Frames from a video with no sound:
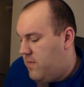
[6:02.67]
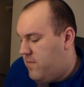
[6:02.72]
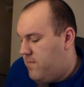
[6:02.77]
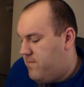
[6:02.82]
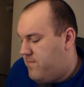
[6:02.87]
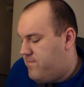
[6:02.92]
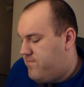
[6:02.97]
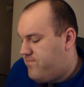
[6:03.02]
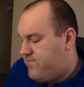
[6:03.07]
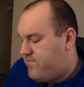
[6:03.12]

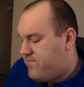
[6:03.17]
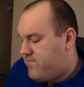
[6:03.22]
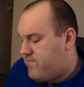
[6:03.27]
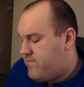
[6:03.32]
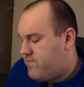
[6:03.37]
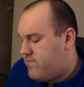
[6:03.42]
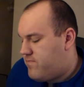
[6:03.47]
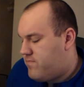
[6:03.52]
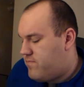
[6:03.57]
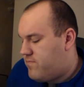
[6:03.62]
And
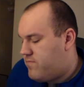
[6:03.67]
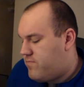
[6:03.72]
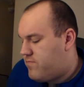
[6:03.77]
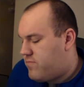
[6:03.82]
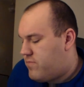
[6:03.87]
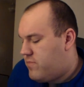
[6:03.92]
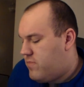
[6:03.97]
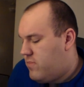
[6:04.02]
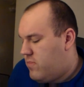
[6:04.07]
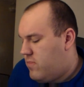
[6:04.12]

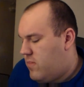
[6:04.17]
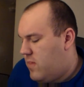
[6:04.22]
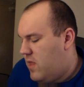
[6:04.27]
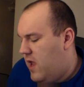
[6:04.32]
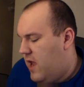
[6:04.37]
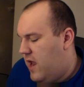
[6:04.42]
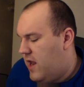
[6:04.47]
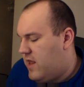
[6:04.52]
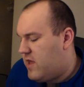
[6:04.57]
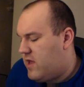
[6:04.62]

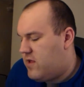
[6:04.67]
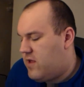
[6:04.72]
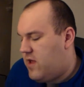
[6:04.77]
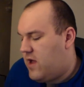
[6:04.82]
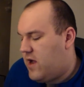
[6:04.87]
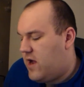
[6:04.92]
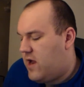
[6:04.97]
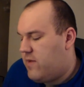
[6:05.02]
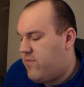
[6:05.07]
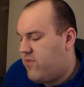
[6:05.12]
he can
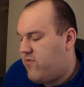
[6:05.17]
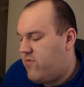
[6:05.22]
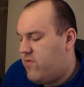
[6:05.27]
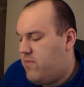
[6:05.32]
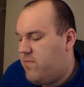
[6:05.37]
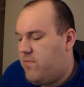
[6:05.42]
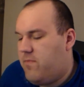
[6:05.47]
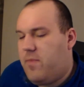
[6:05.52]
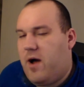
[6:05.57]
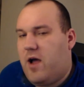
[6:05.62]
take items
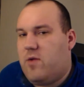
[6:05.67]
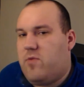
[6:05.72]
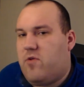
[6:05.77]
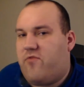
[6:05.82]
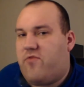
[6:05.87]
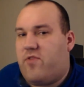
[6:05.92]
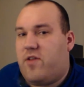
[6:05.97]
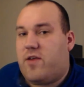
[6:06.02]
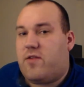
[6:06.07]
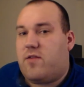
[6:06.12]
from the
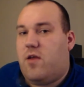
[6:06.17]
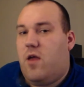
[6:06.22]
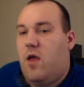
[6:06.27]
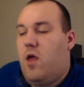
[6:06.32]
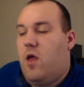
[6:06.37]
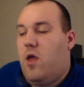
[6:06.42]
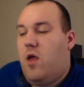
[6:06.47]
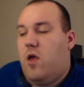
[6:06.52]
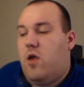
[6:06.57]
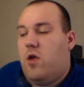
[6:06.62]
Biomorph list.
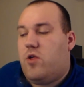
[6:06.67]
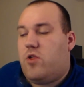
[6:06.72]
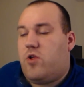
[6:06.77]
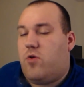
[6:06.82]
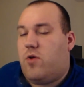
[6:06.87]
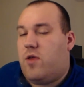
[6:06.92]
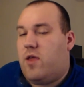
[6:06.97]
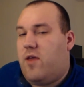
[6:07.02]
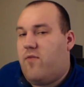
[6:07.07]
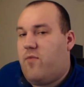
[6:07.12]

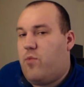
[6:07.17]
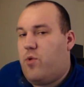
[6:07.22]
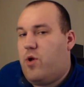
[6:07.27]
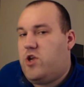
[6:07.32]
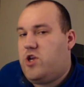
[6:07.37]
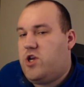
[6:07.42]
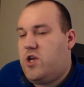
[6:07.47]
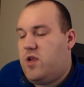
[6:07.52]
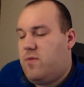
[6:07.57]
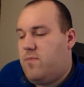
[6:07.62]
So you can give him
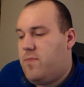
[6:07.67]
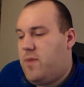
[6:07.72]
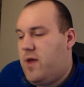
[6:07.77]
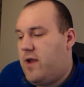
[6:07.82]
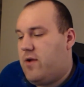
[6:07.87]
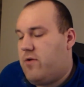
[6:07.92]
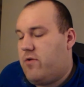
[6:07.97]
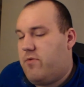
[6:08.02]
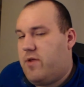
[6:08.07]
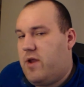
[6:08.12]
regen.
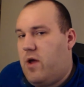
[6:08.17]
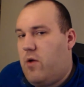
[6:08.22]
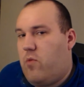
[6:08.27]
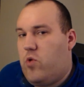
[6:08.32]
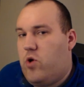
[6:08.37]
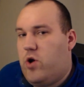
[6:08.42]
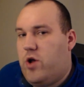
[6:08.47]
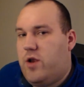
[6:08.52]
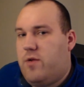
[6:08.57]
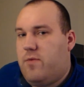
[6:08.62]
I don't know that I
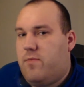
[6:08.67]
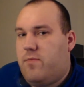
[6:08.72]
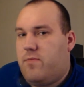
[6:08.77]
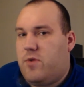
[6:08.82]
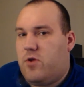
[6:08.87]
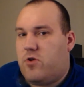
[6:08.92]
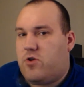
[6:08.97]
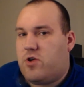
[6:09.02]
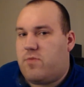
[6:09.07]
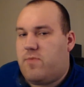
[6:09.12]
would.
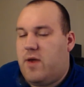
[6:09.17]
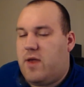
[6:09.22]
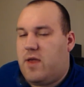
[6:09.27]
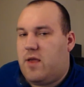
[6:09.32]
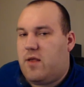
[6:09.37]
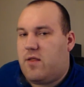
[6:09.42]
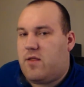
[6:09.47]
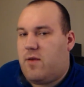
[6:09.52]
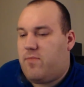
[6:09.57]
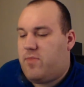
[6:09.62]
You're just
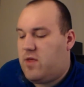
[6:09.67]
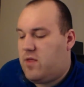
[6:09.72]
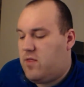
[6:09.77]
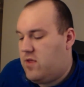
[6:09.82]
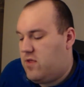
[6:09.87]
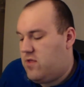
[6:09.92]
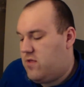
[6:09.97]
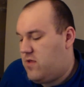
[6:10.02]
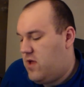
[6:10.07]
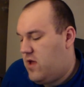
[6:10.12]
making
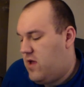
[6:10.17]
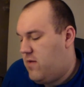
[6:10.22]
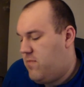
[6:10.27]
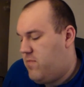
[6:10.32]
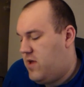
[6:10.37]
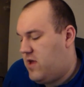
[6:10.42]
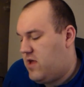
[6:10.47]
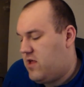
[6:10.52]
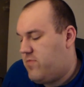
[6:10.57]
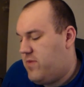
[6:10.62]
something that's
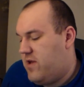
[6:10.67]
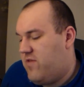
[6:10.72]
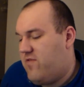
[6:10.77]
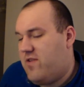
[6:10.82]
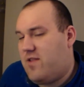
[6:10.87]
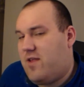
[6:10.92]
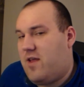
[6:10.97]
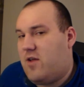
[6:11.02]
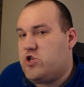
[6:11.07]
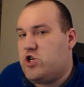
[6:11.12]
biggest
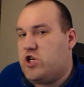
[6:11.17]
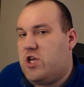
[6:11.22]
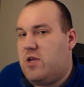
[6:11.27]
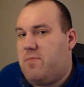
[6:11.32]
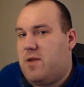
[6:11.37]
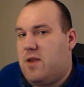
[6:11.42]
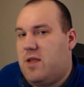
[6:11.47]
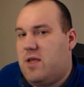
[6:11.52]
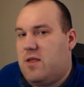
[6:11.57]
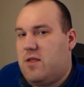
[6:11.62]
benefit is how
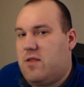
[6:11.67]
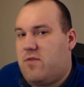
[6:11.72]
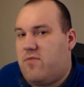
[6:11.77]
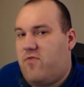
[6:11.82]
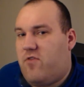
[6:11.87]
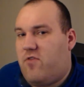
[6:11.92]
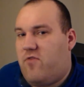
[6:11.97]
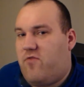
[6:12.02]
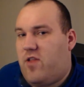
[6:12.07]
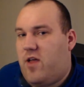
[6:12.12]
cheap it is
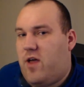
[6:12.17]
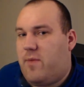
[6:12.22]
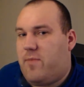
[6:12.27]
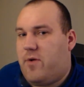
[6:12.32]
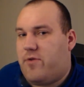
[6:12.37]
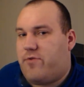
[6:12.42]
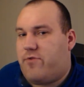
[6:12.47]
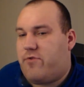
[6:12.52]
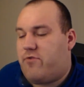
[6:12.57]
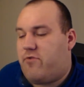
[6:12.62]
for a
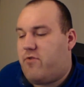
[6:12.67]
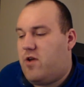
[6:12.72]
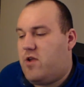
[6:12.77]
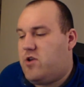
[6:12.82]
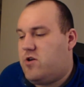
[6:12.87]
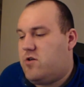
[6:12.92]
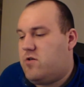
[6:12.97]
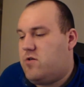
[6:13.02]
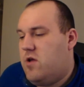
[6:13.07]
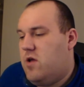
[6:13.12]
flying monstrous
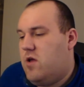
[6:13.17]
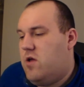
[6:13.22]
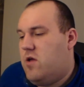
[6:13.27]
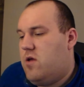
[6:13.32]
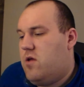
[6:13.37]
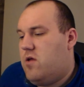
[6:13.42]
creature.